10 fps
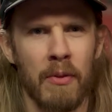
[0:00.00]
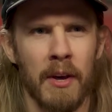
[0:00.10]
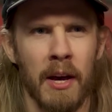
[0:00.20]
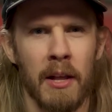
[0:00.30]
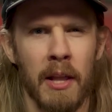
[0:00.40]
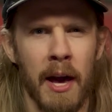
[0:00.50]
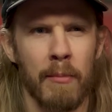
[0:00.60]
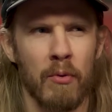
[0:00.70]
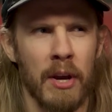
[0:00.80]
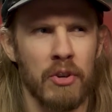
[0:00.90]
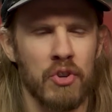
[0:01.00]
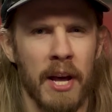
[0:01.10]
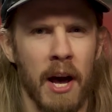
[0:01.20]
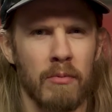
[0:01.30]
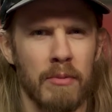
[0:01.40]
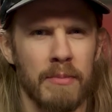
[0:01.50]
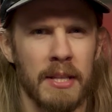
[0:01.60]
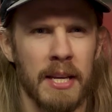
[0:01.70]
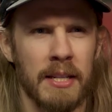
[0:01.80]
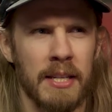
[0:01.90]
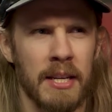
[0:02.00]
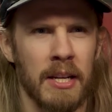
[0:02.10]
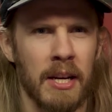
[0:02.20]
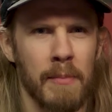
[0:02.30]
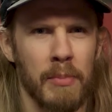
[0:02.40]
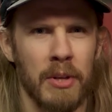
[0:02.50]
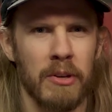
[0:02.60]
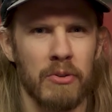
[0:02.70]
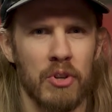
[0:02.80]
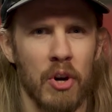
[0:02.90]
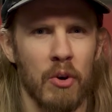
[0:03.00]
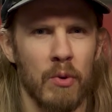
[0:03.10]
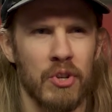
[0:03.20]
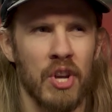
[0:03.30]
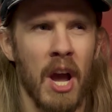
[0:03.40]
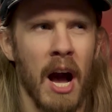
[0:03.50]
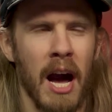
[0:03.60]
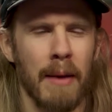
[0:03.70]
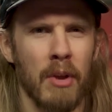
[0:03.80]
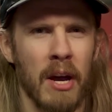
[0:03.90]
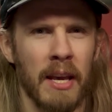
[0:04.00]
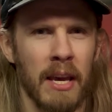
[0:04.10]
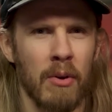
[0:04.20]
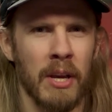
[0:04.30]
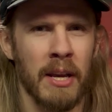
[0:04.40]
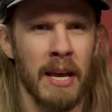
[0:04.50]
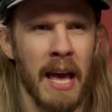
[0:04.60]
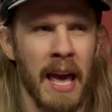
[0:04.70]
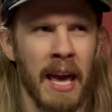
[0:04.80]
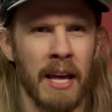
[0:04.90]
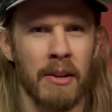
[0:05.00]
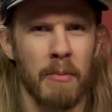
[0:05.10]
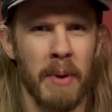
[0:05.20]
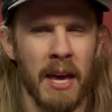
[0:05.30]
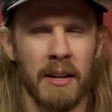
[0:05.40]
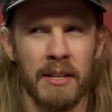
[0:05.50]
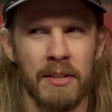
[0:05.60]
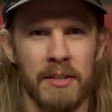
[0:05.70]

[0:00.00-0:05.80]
the collaboration album that they did a couple of years ago, which I'm not counting, and the band didn't